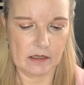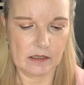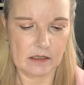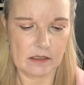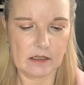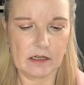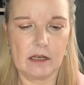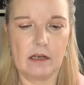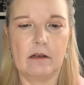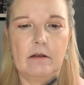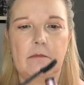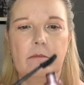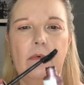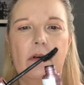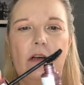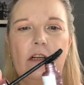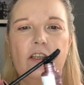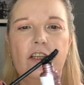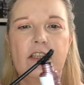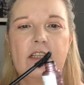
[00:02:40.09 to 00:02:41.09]
So
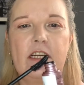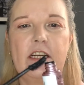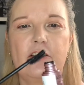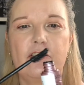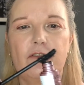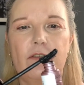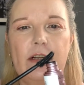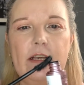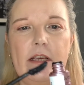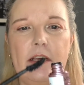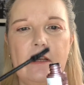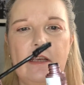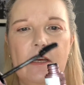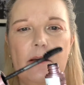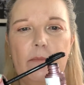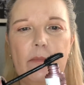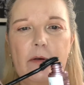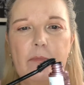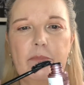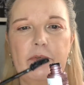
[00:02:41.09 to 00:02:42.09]
I just literally
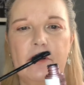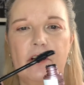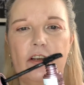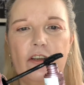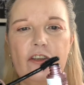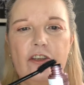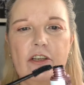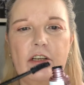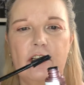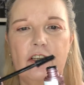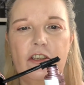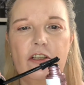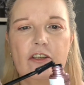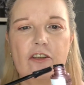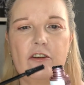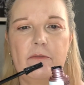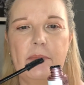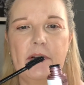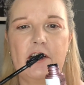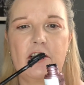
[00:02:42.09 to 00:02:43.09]
get my brush and just
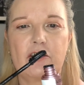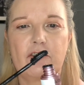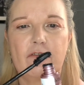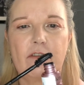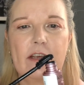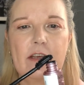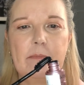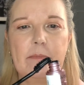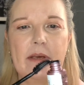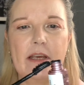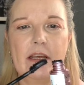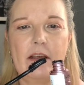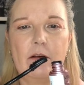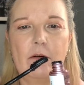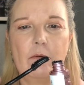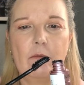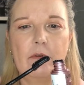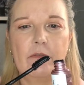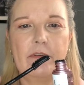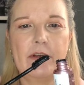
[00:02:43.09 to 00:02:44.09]
do a bit of
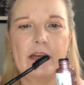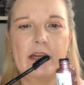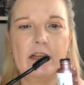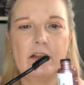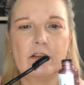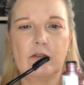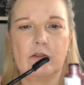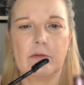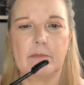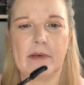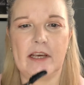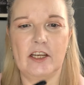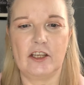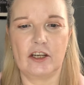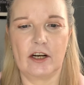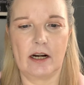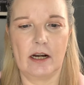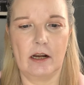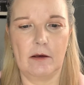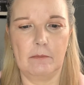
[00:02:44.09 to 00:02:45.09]
scraping with any sort of
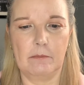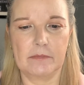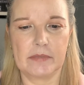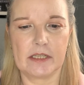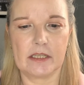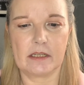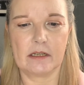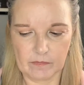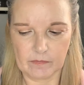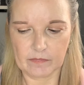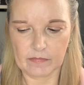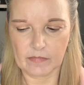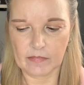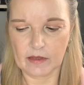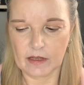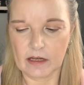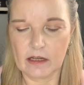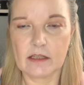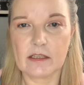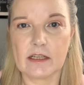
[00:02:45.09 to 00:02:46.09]
major clumps.
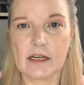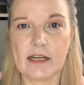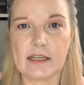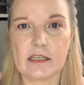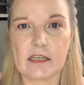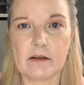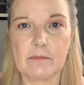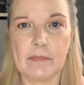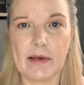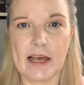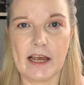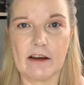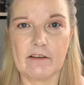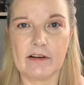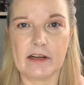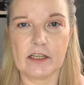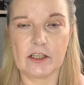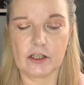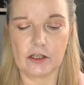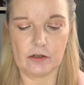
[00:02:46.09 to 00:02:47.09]
So let's compare
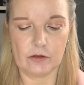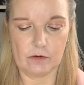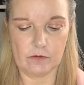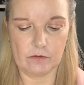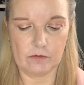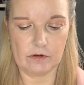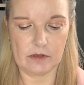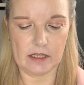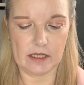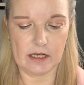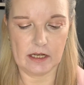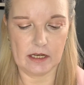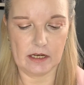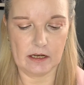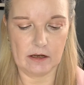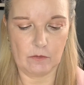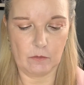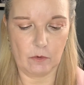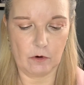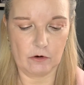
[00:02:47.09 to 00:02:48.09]
it to
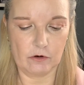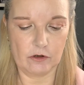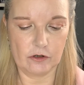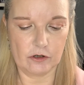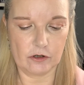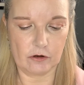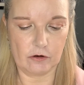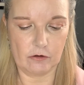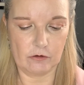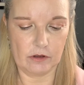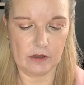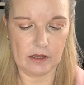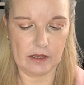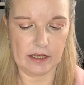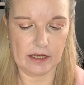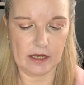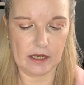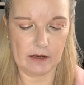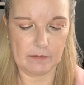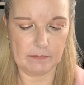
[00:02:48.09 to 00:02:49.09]
the wand on
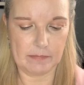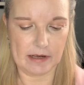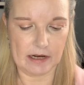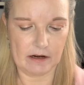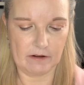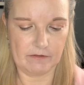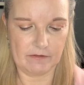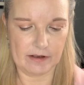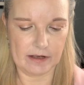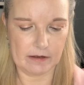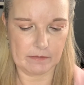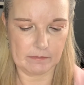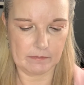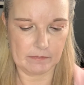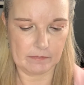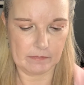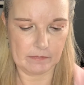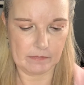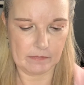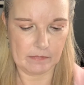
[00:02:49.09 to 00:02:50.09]
the BENIFIT,
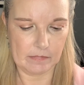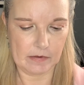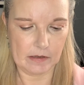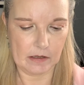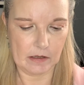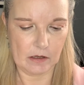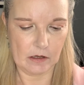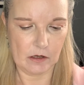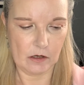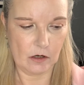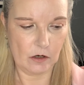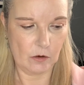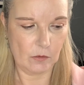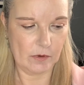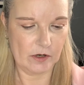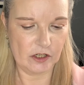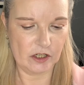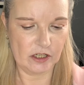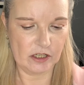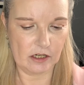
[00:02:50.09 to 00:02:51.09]

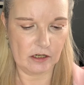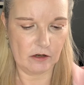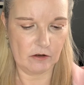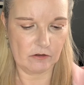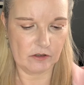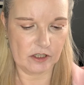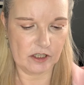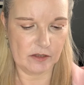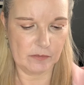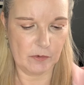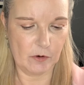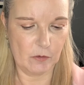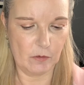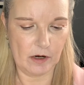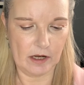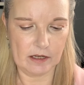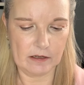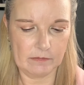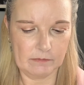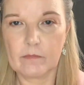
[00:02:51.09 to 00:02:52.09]
which is a lot smaller.